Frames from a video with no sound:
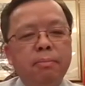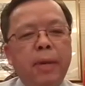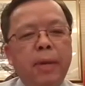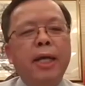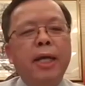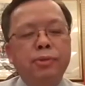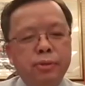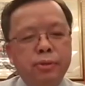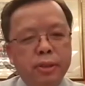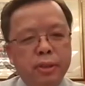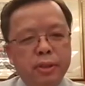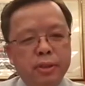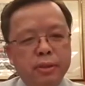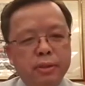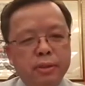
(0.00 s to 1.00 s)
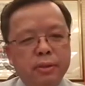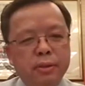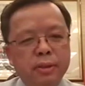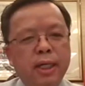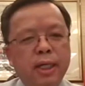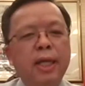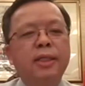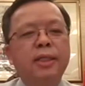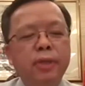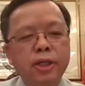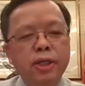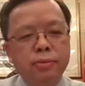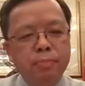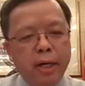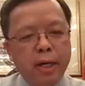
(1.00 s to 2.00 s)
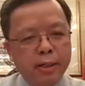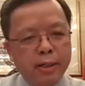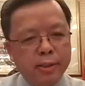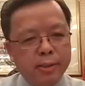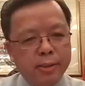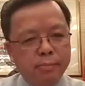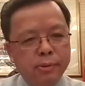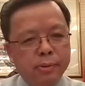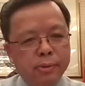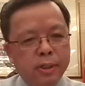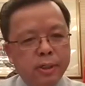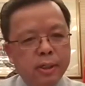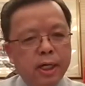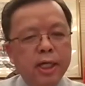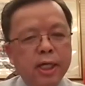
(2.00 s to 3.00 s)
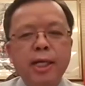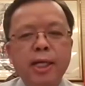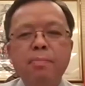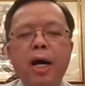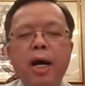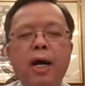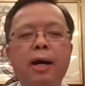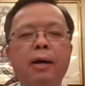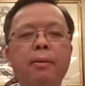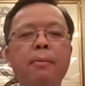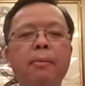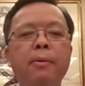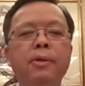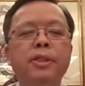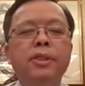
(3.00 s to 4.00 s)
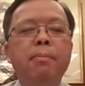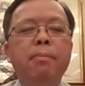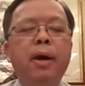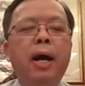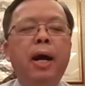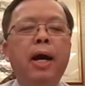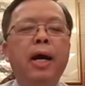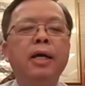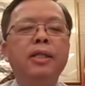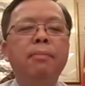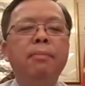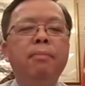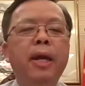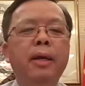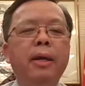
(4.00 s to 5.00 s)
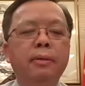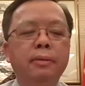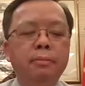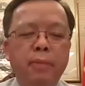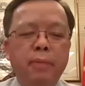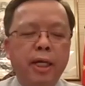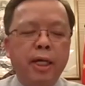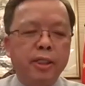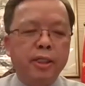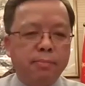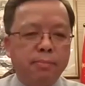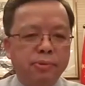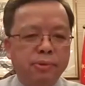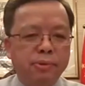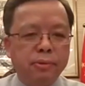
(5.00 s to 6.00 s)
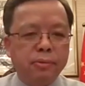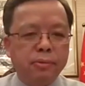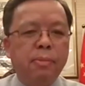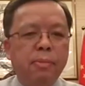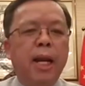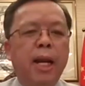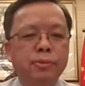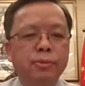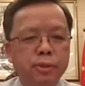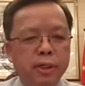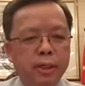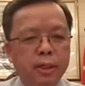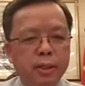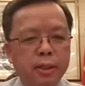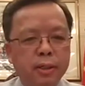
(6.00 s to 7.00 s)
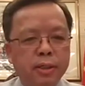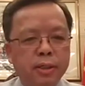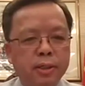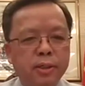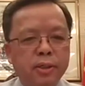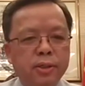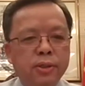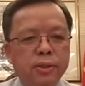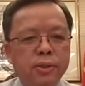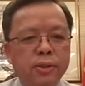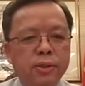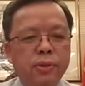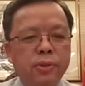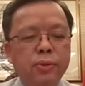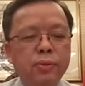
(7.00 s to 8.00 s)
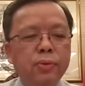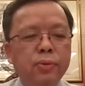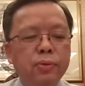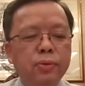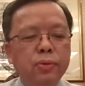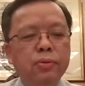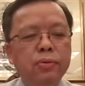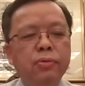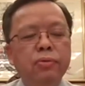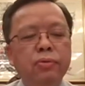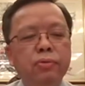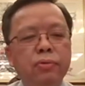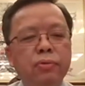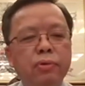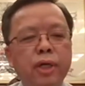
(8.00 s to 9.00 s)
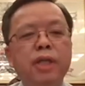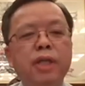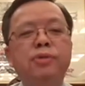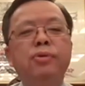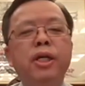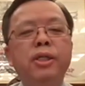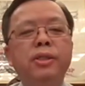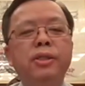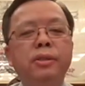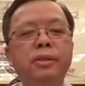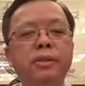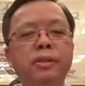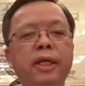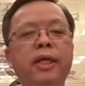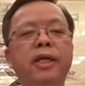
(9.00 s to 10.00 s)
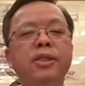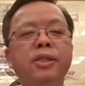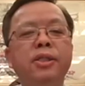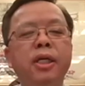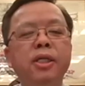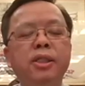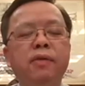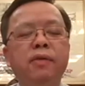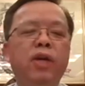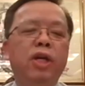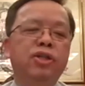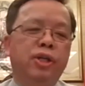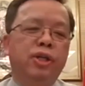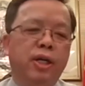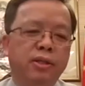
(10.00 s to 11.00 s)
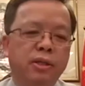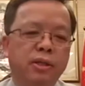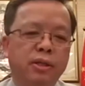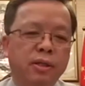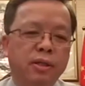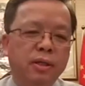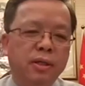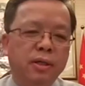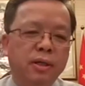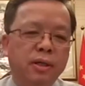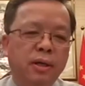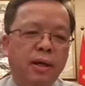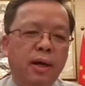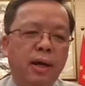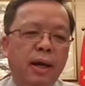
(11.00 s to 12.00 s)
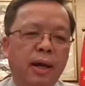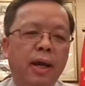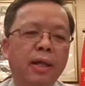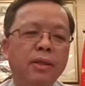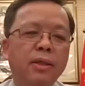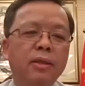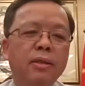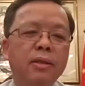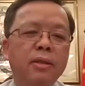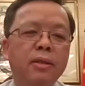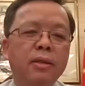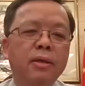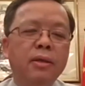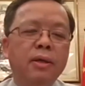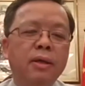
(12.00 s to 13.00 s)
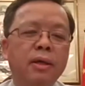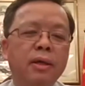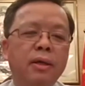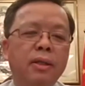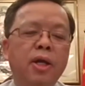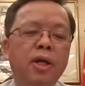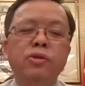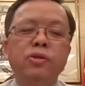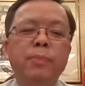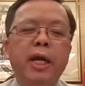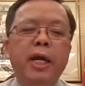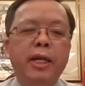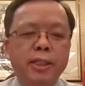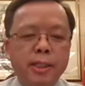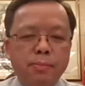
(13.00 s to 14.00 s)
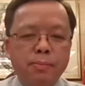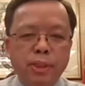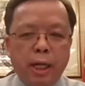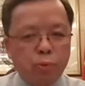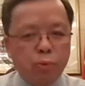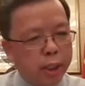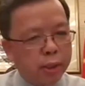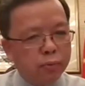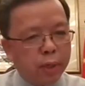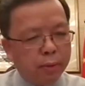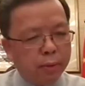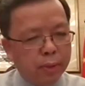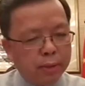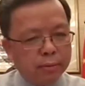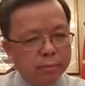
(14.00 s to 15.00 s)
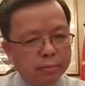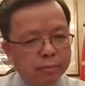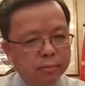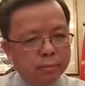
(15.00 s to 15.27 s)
bilateral consultation mechanisms, and some other mechanisms bilaterally to address the concerns of each other. And those mechanisms are working quite well.